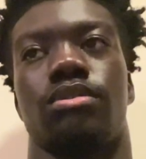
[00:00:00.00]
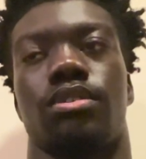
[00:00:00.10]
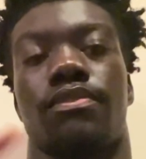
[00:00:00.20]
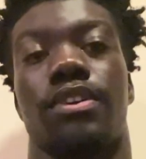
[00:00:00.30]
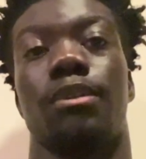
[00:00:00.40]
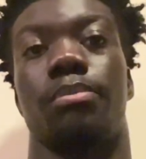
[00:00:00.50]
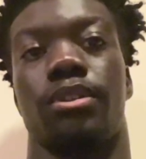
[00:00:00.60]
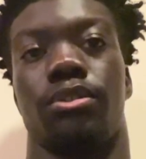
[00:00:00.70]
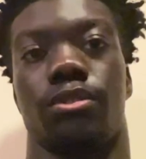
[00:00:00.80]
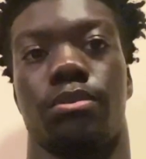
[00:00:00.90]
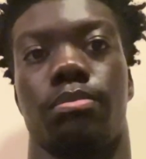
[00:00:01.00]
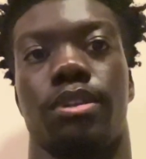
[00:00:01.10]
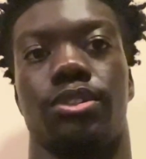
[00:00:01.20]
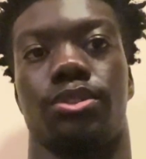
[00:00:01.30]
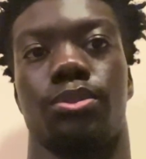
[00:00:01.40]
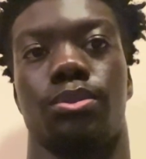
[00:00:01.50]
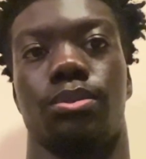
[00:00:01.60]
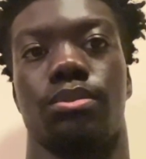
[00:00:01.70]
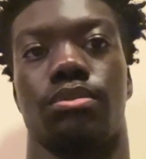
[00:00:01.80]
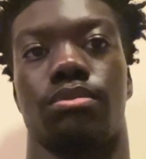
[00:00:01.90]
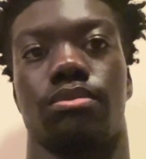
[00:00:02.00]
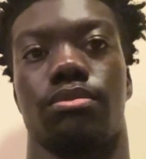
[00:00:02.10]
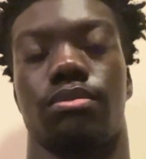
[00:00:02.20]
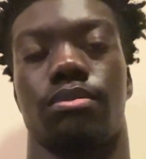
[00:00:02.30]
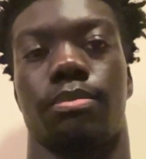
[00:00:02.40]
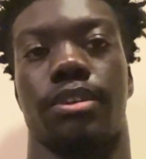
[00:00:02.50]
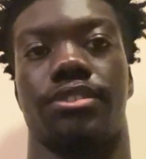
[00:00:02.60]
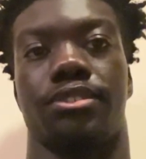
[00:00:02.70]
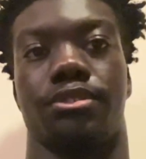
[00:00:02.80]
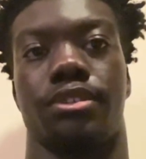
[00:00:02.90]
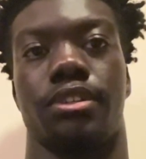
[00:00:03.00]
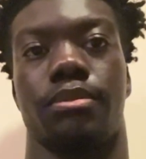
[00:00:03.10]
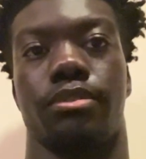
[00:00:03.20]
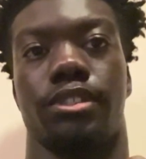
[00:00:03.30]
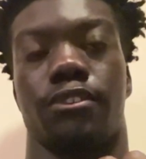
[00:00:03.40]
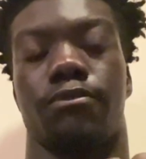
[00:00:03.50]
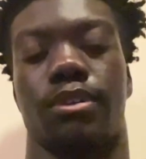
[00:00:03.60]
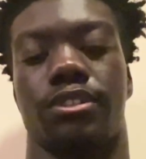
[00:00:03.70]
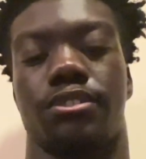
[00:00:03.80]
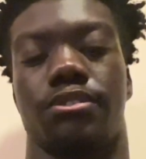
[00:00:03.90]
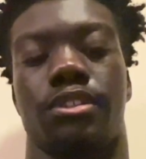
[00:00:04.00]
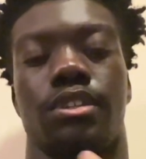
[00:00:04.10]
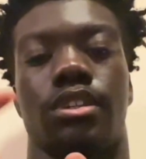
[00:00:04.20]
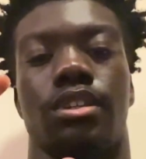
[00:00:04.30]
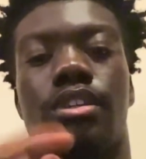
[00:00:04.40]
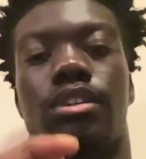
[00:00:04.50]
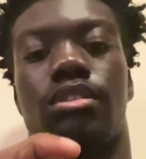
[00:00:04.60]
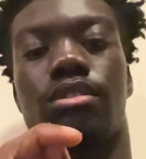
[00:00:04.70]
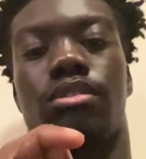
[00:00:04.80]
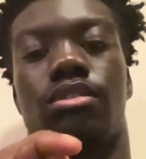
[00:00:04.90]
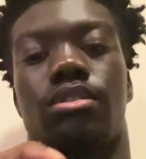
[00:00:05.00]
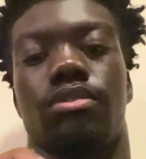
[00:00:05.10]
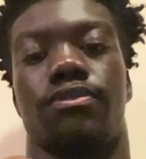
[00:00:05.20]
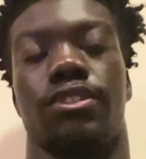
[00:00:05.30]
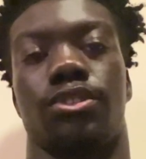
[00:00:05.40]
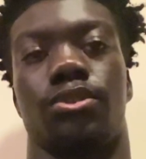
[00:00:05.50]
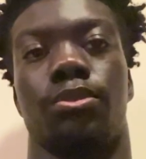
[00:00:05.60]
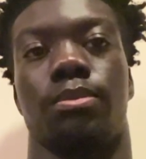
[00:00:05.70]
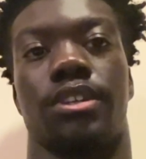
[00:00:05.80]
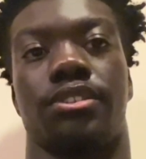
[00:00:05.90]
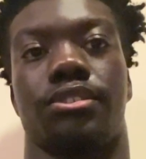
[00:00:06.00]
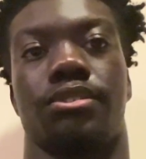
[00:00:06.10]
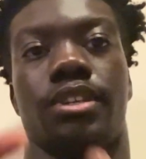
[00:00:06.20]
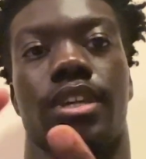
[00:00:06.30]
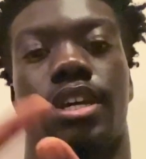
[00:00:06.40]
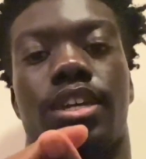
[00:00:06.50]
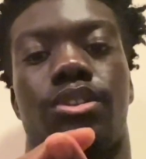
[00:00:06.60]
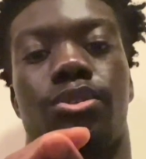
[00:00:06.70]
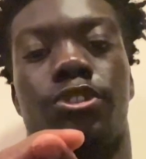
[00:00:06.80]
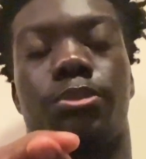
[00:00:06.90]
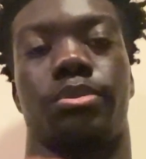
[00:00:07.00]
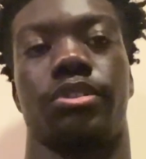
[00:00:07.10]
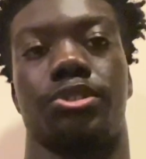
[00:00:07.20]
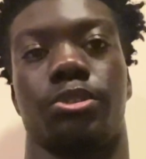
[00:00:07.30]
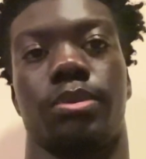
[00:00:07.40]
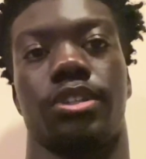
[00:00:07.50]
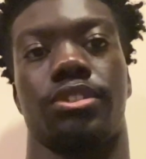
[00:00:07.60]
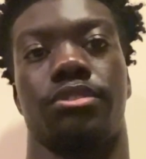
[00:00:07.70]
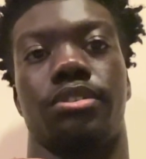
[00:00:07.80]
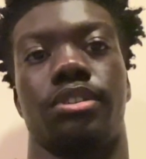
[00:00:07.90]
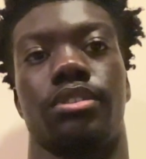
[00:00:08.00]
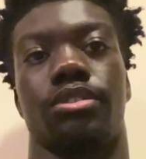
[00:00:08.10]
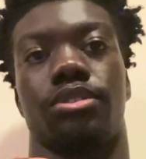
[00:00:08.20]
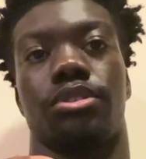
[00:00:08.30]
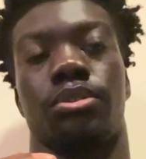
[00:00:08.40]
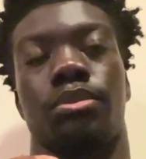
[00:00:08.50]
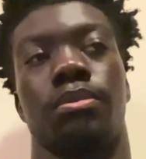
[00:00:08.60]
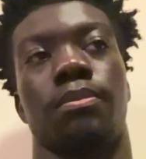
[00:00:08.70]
developing your mental mastery, self-mastery, physical mastery, and your spiritual mastery. So